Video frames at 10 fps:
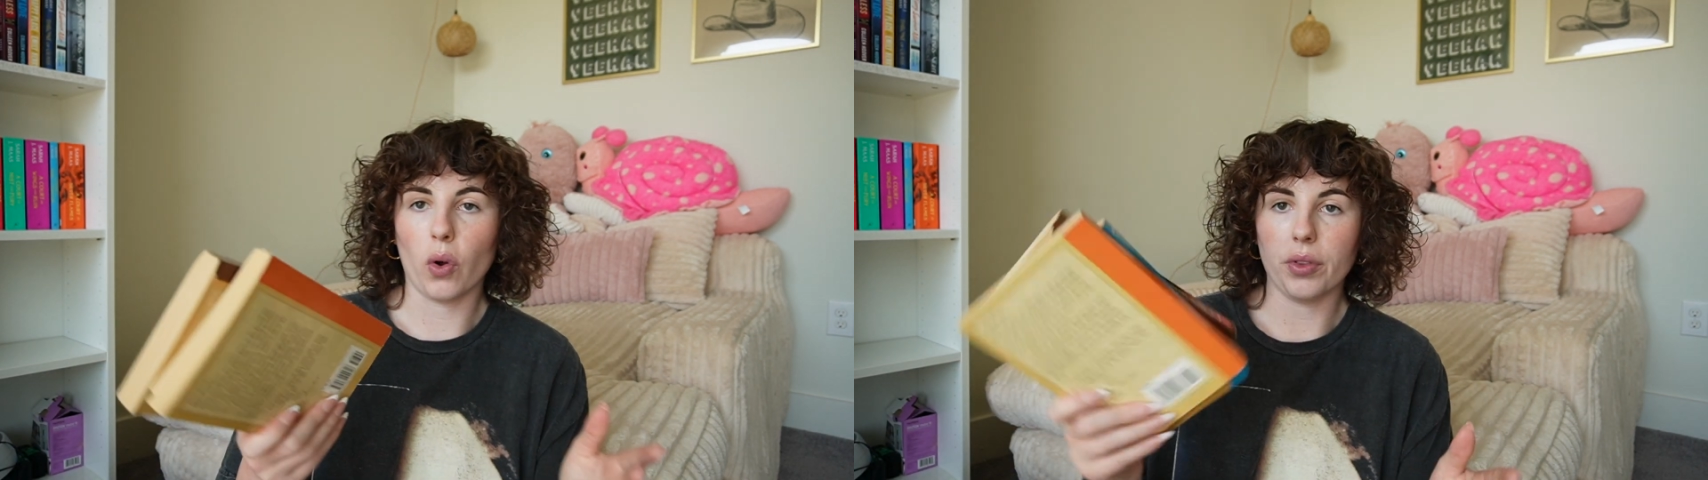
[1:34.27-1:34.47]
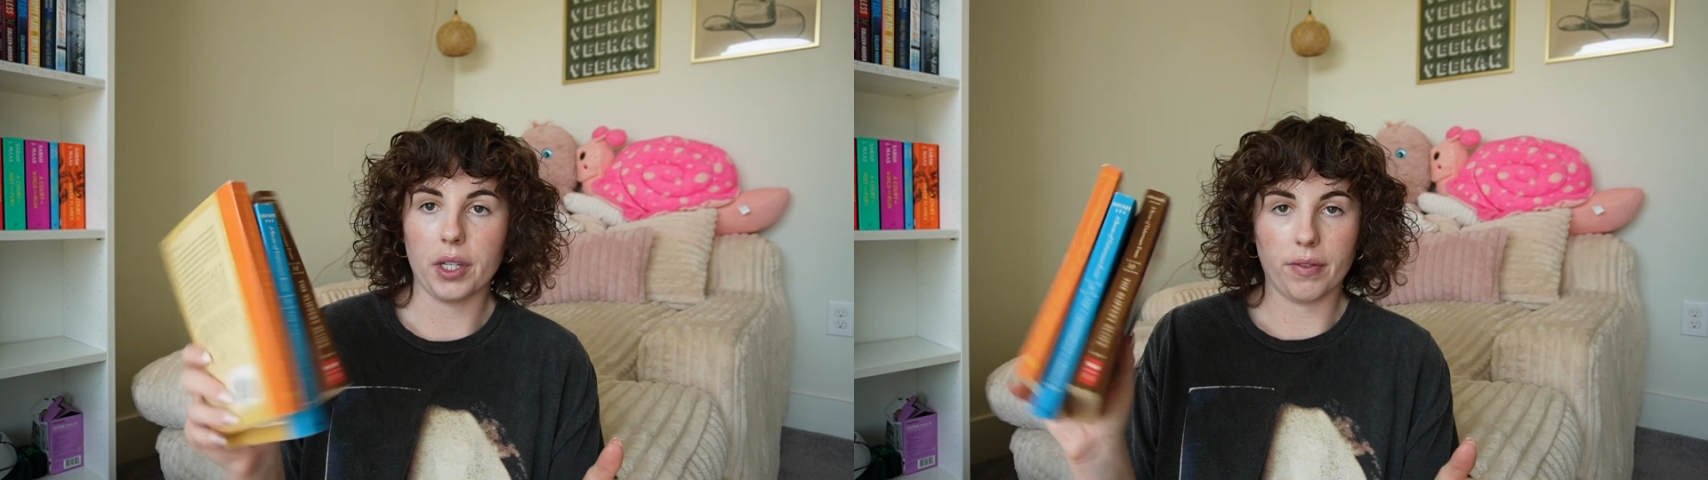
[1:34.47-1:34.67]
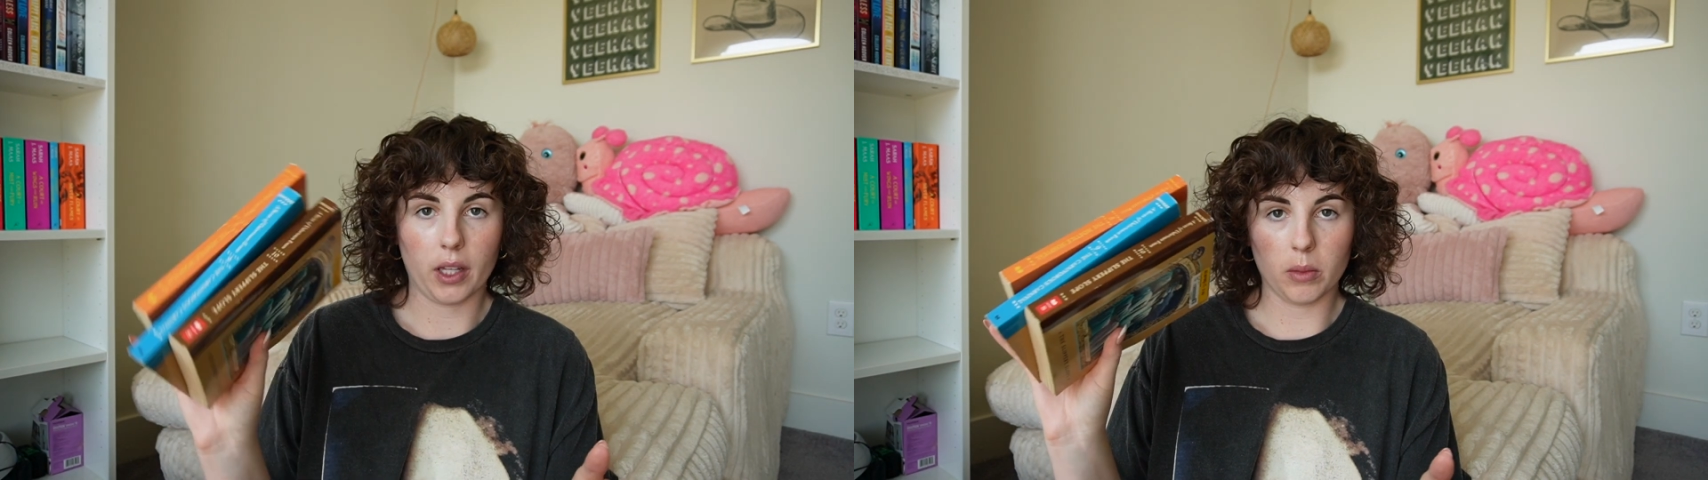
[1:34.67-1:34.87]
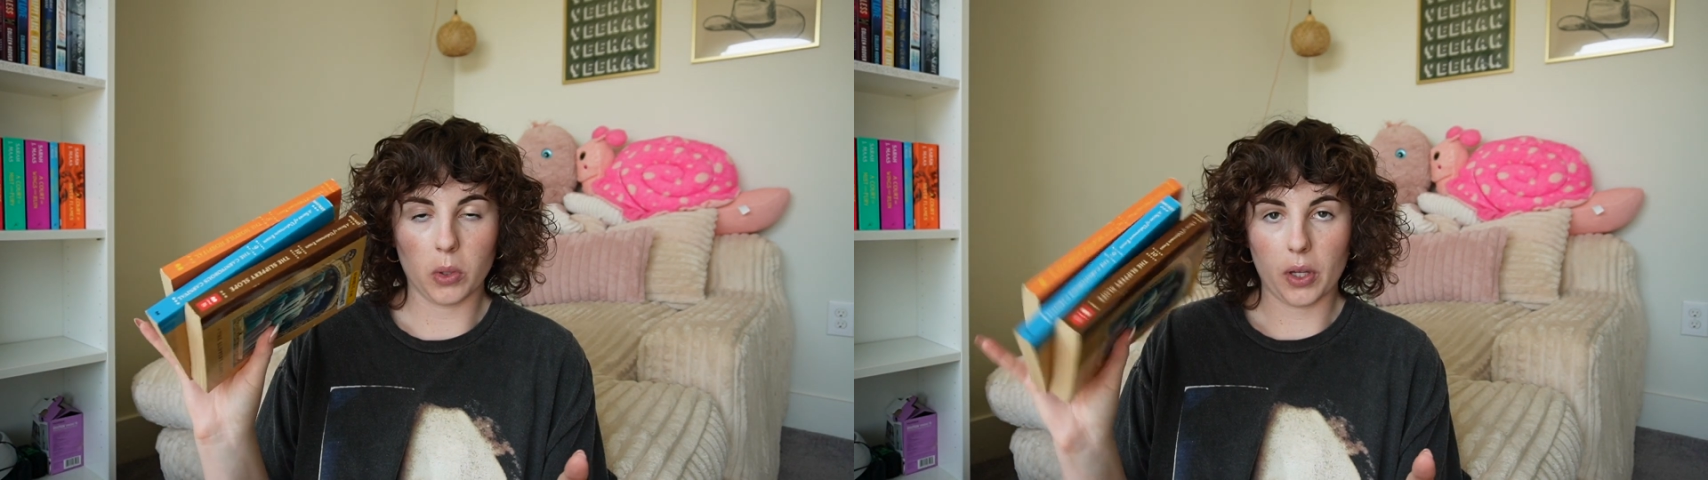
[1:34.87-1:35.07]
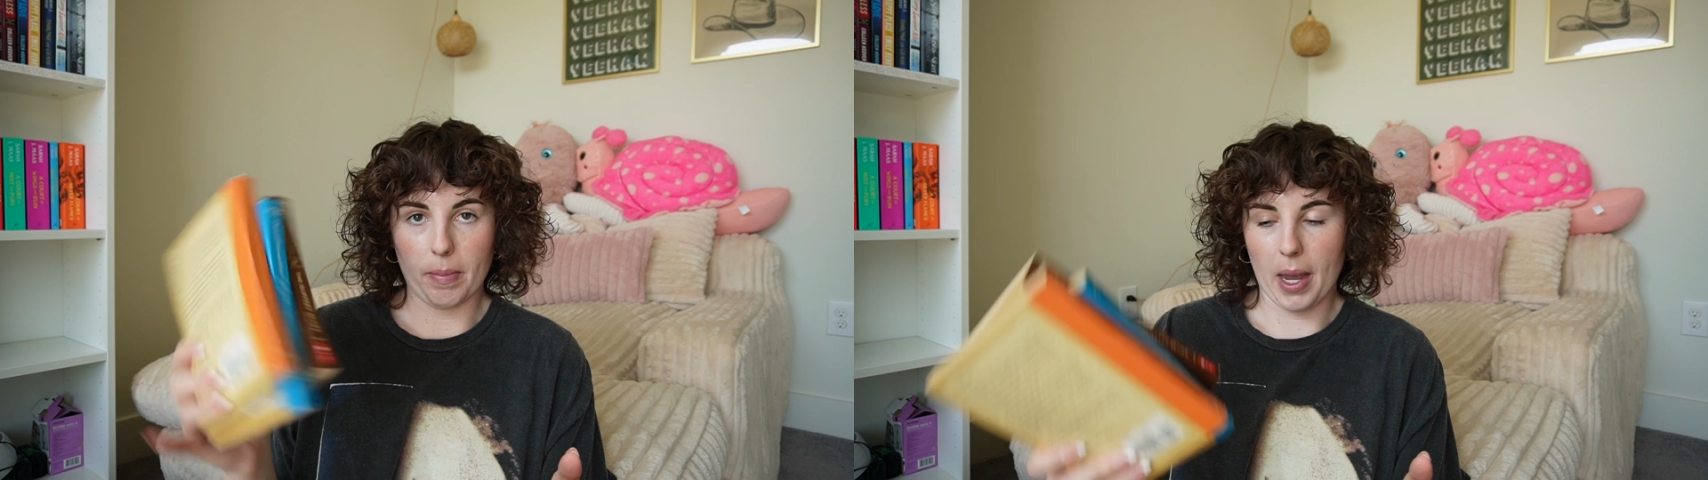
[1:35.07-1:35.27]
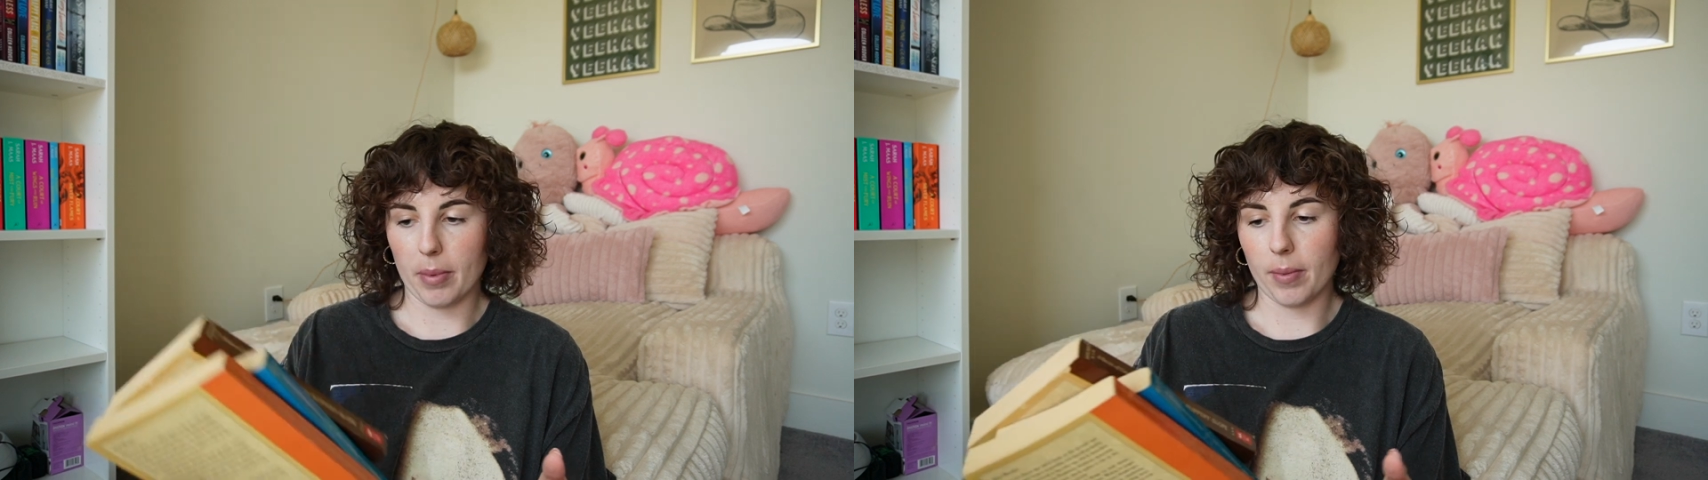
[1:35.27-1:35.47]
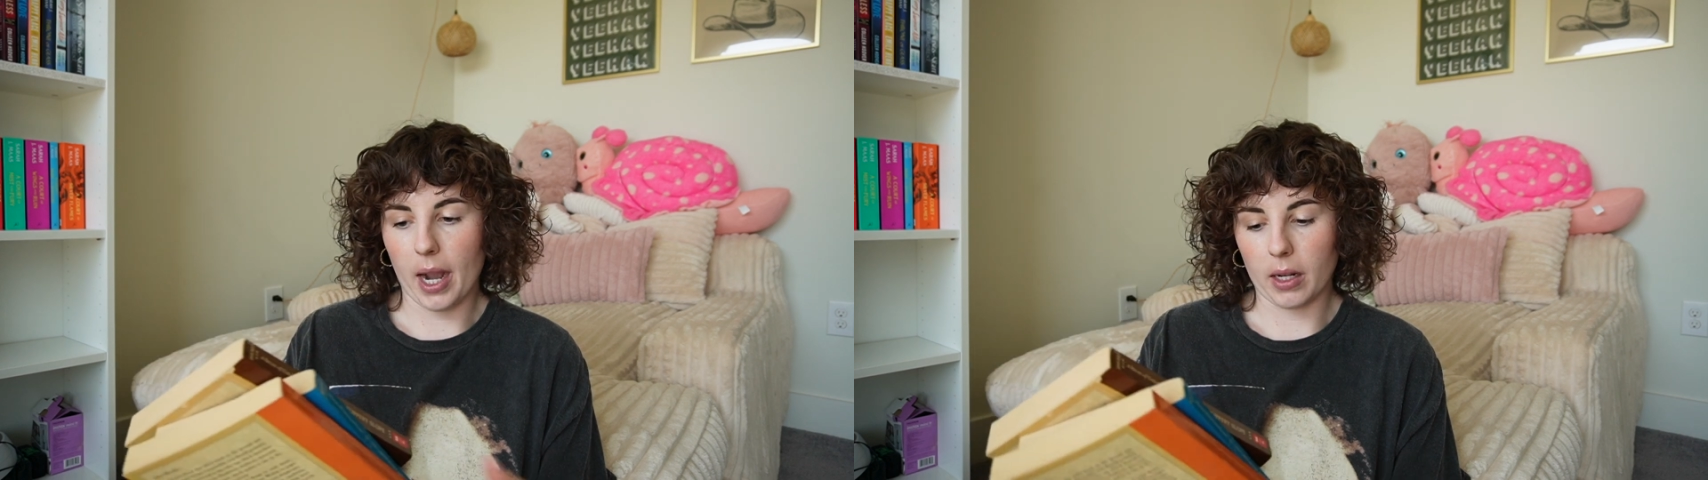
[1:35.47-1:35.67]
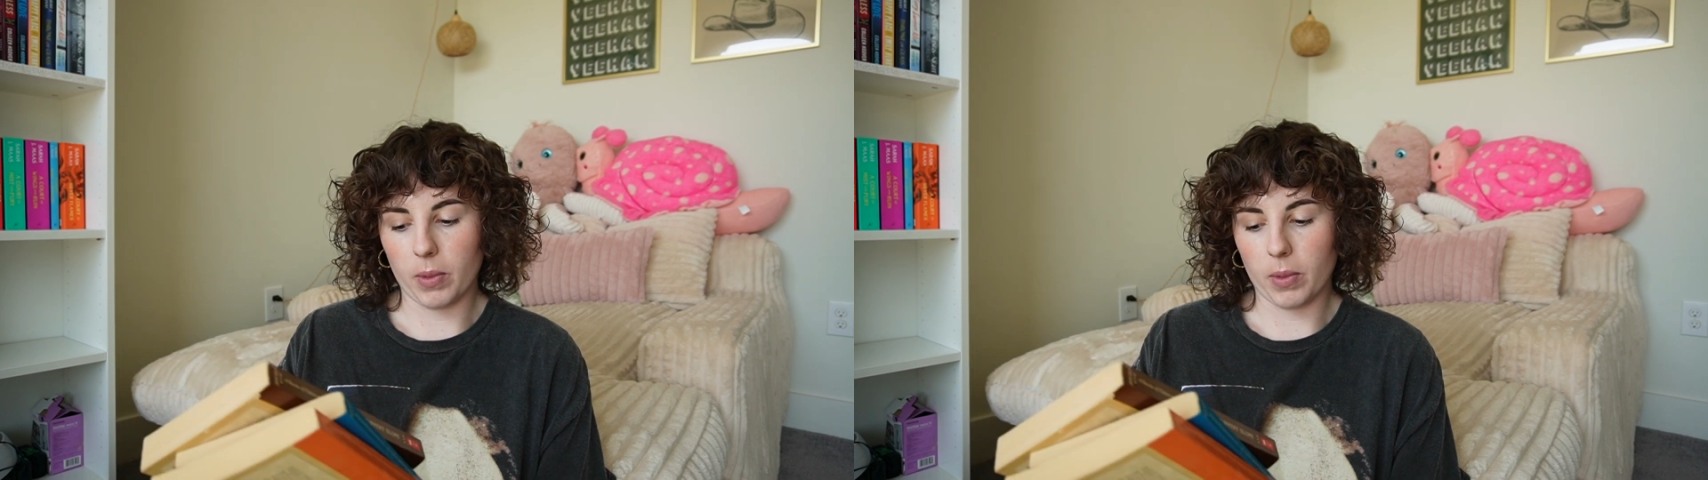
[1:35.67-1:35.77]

only available in paperback,